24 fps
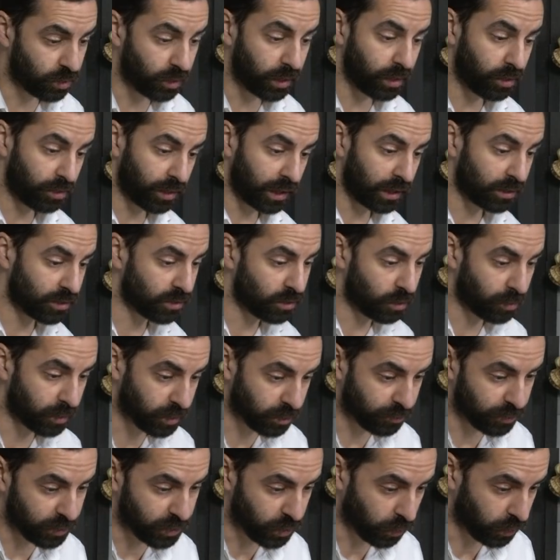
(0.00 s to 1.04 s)
Giulia, thanks so
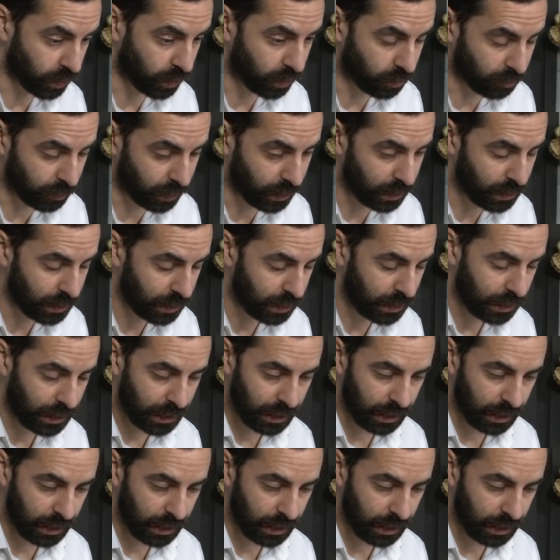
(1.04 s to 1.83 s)
much for joining me.